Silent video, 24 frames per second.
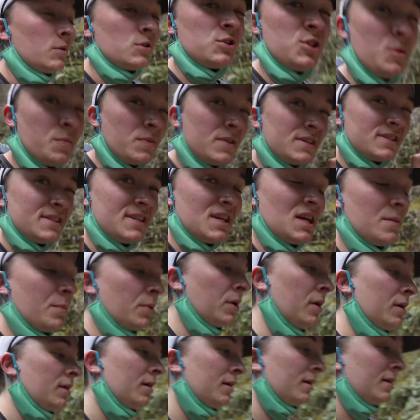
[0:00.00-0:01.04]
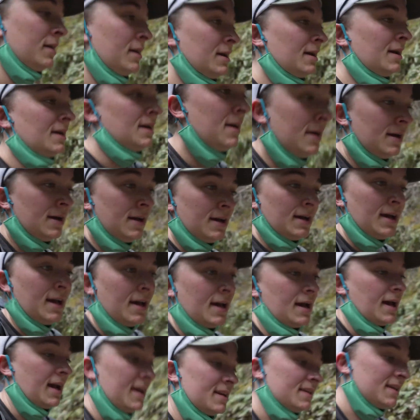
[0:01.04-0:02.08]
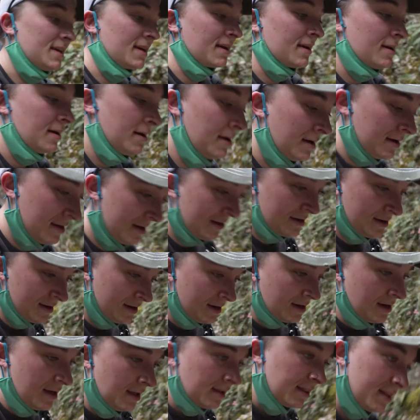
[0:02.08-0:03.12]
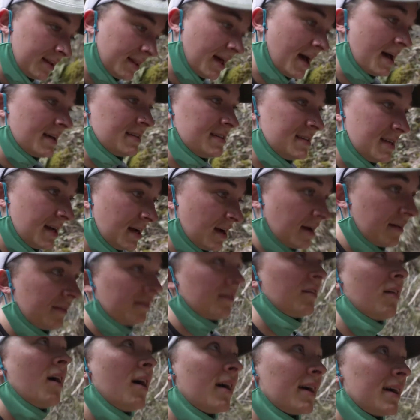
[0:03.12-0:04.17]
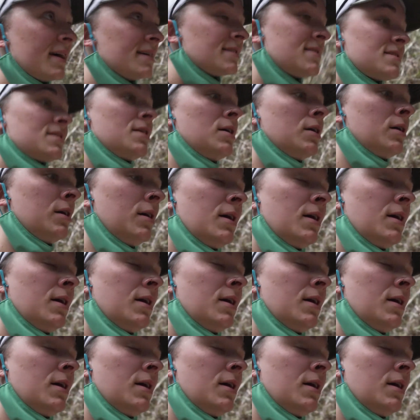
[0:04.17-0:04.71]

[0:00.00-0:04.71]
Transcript: super steep. ending the last day on the longest,